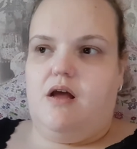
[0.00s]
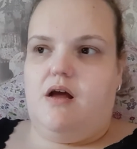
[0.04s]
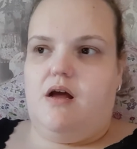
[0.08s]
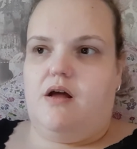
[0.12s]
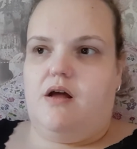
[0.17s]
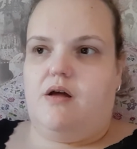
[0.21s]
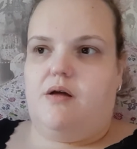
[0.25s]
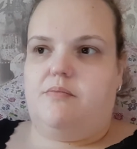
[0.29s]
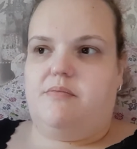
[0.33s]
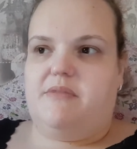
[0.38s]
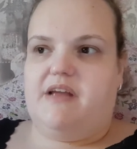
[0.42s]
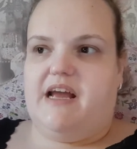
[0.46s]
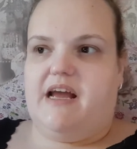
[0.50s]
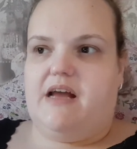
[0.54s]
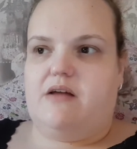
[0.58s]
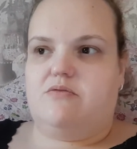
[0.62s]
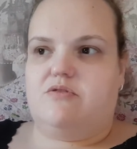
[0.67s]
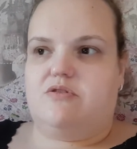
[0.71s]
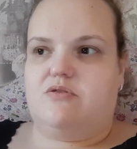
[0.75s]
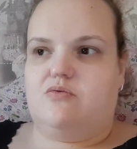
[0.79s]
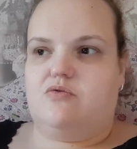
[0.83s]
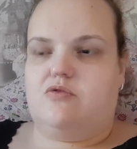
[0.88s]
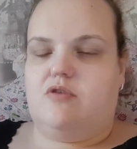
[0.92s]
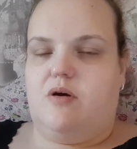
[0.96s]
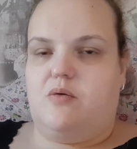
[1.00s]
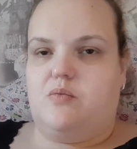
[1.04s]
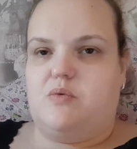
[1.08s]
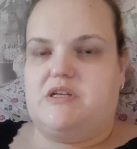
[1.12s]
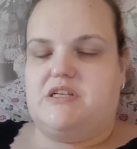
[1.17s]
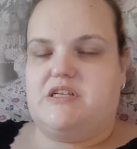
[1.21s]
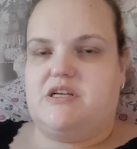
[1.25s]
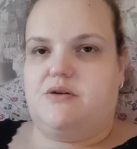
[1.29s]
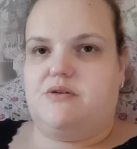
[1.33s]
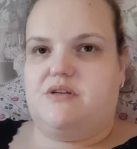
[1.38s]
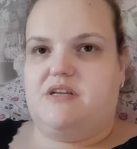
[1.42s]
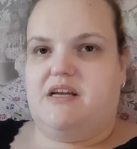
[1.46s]
The council's like
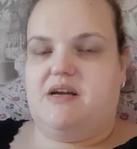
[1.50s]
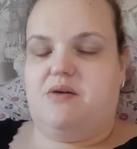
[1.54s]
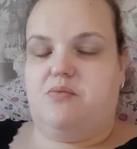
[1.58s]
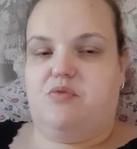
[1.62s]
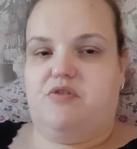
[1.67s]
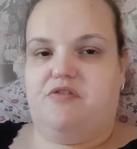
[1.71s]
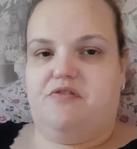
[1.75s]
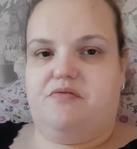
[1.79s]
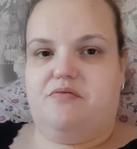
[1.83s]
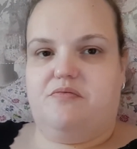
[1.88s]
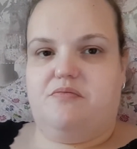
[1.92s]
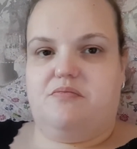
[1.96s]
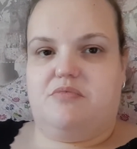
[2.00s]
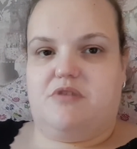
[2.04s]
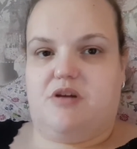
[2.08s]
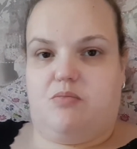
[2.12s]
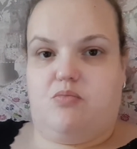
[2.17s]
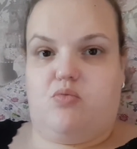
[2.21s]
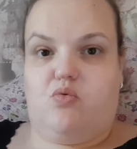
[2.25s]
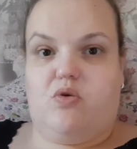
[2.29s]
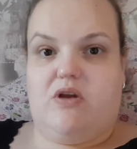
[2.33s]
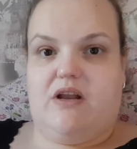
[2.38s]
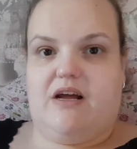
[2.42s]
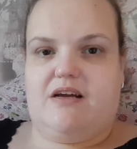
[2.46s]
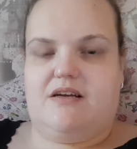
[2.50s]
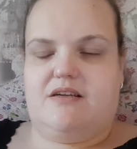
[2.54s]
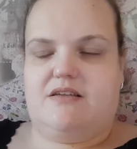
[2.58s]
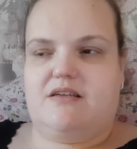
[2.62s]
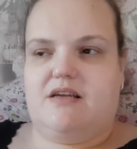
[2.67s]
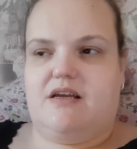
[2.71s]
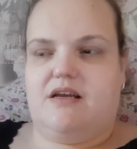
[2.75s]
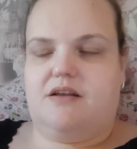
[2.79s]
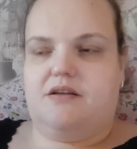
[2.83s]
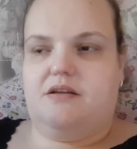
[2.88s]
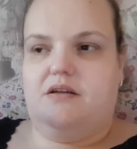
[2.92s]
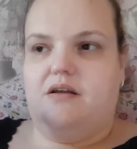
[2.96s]
windowed it in with double
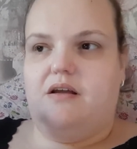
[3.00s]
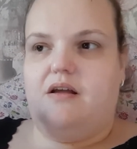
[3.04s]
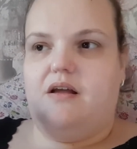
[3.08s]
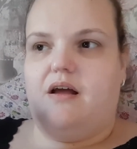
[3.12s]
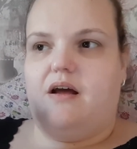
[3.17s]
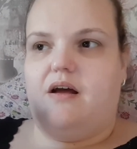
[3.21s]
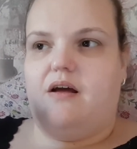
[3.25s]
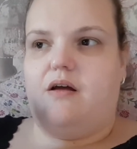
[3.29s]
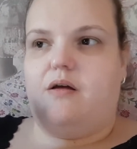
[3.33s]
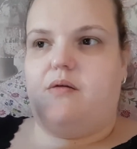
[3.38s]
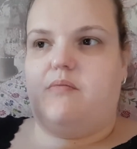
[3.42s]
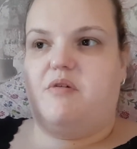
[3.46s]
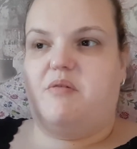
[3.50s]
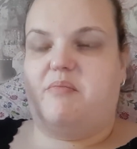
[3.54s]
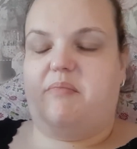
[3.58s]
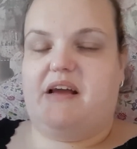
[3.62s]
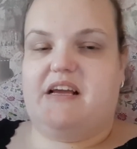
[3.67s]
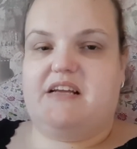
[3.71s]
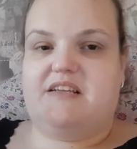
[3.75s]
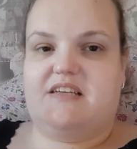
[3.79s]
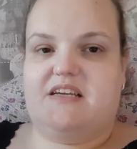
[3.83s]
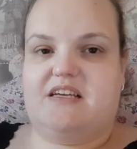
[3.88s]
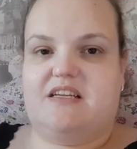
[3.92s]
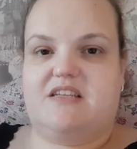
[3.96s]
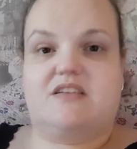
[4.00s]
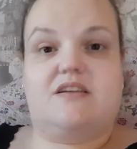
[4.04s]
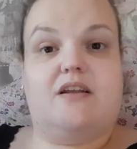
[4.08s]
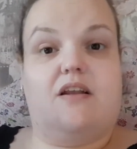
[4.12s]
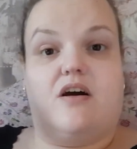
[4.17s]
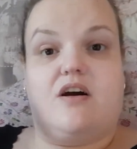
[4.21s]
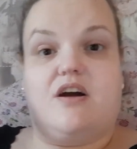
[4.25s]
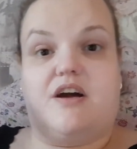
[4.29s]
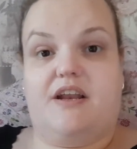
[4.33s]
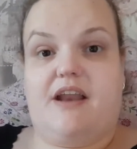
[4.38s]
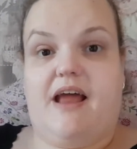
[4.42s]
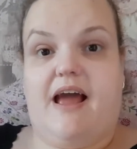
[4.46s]
glazing, and made it into
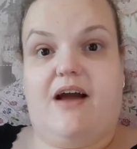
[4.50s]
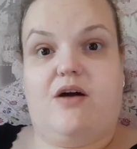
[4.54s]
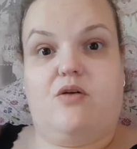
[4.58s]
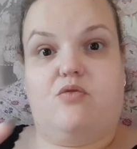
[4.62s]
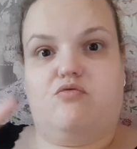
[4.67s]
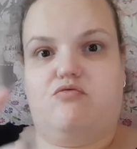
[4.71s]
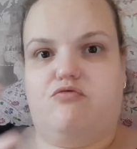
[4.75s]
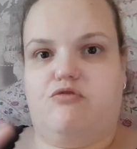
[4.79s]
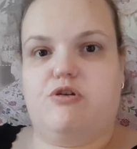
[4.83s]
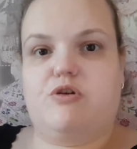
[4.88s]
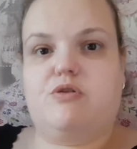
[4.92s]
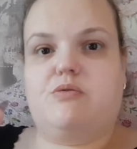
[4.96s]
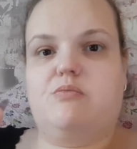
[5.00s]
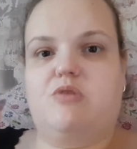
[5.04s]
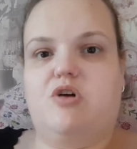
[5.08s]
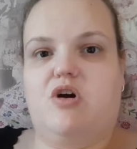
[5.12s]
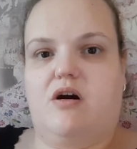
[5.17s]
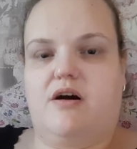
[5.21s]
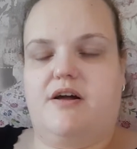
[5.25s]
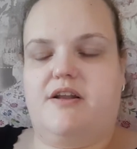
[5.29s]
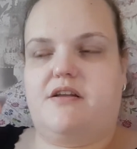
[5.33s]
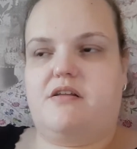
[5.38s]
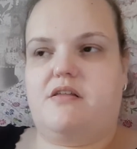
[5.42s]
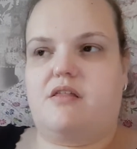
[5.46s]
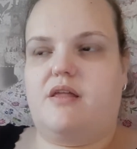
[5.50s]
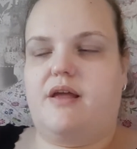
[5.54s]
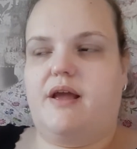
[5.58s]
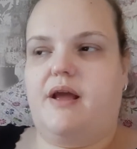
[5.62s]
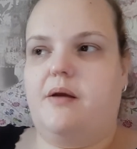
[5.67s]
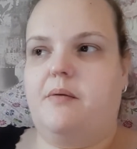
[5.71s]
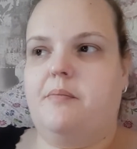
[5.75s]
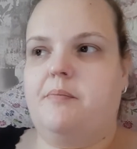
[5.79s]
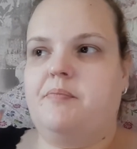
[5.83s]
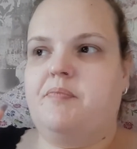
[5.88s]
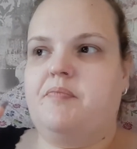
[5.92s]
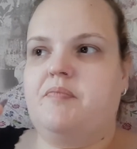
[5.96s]
like an out room kind of thing,